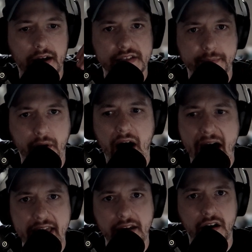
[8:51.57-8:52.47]

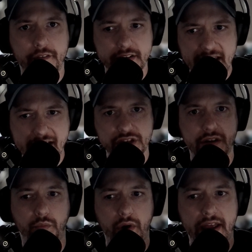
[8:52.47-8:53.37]
supply of
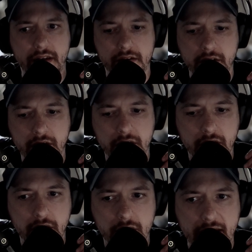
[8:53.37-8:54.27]
attention when
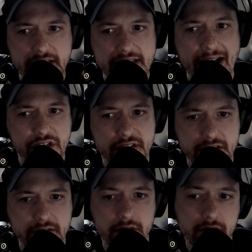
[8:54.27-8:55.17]
it's not
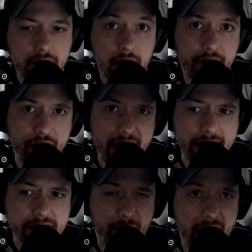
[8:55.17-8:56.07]
just a
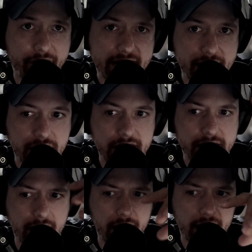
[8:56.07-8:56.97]
finite supply of attention.
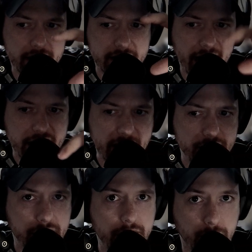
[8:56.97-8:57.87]
It's an
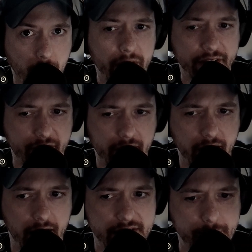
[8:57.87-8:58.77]
exponentially growing
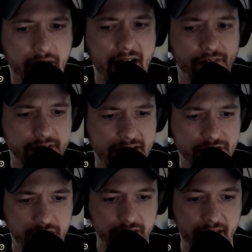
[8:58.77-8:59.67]
supply of
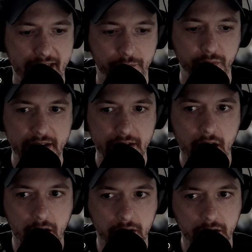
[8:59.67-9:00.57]
attention. And we
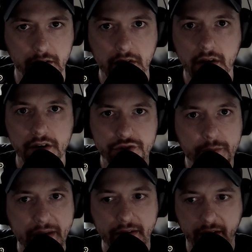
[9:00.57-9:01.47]
all
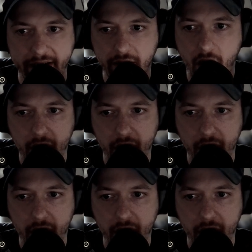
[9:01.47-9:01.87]
should be like